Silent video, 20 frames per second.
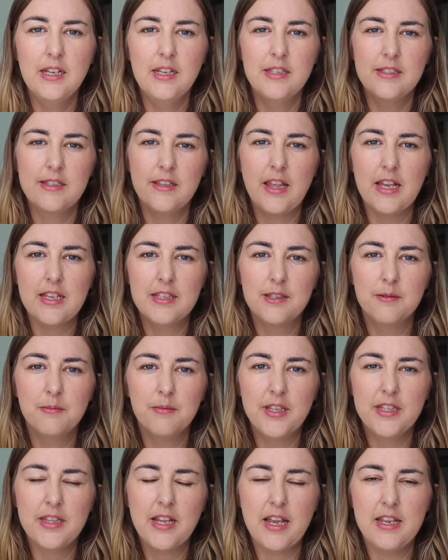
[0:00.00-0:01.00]
So that's
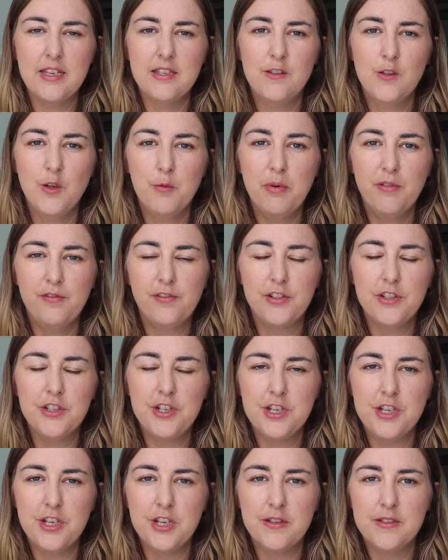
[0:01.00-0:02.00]
something that is super fun
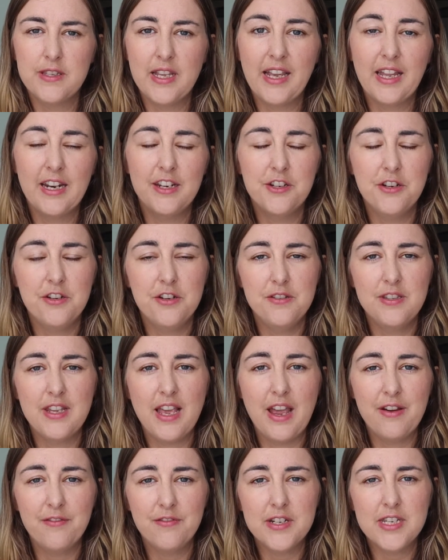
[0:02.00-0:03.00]
to use. Again, I don't use
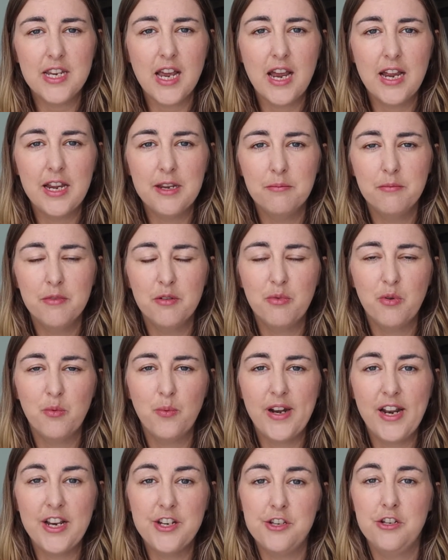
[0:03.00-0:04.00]
it every time, but
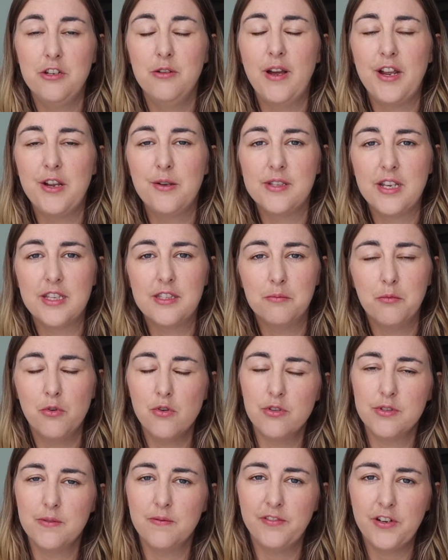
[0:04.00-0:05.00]
when I do, I always get some
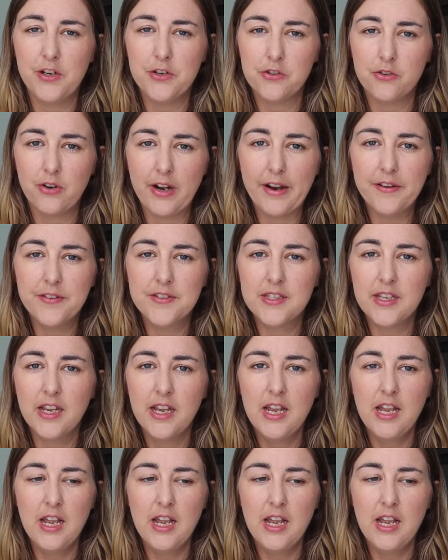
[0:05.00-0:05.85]
awesome photographs.